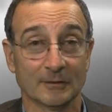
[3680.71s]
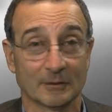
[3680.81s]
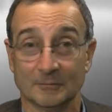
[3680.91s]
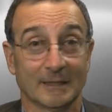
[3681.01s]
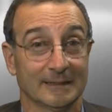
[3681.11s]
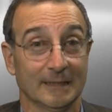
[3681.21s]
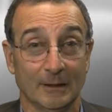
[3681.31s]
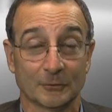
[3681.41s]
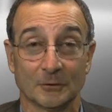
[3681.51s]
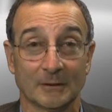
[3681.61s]
If nothing
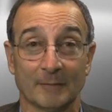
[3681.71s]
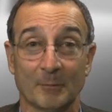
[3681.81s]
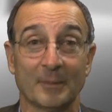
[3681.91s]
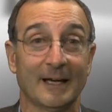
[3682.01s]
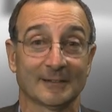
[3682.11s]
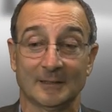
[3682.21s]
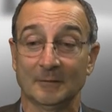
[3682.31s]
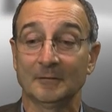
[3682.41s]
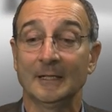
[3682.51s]
else, you're going to have a positive